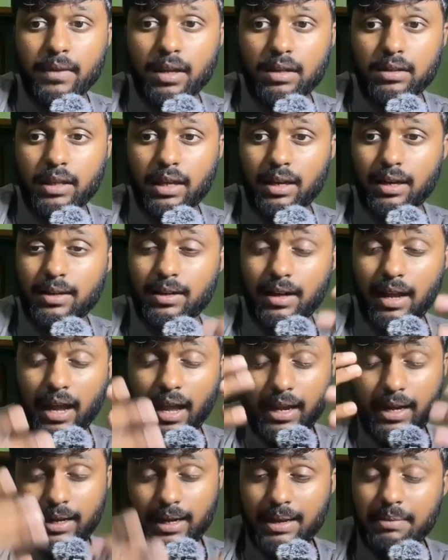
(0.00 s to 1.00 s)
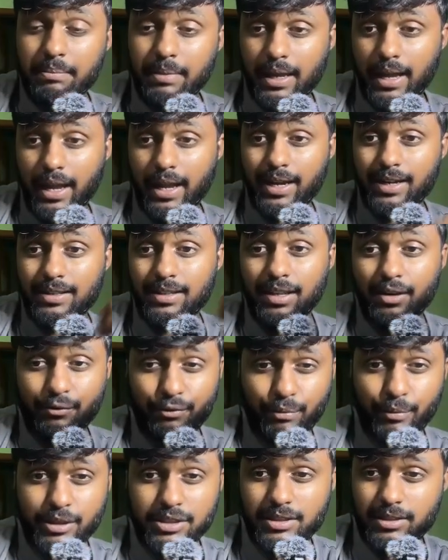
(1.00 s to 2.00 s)
they are hiding behind the
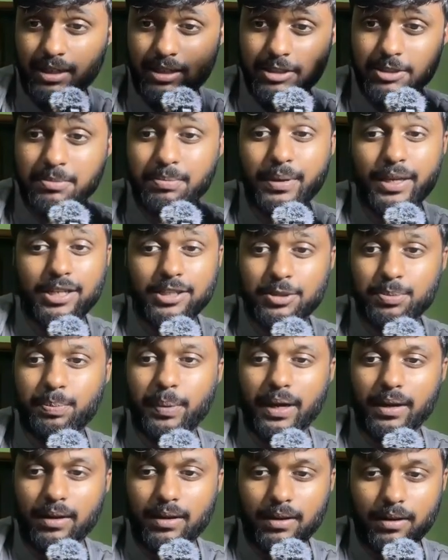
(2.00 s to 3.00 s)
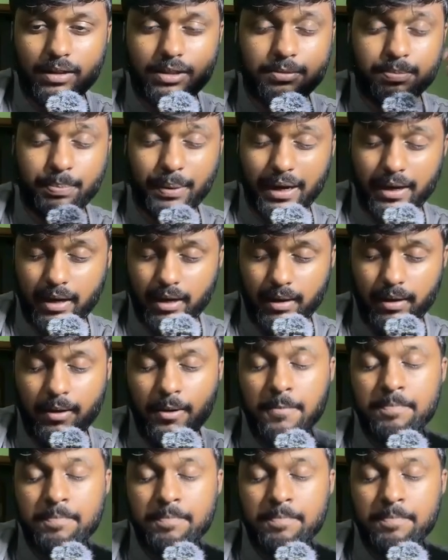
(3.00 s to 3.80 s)
information that is being spread.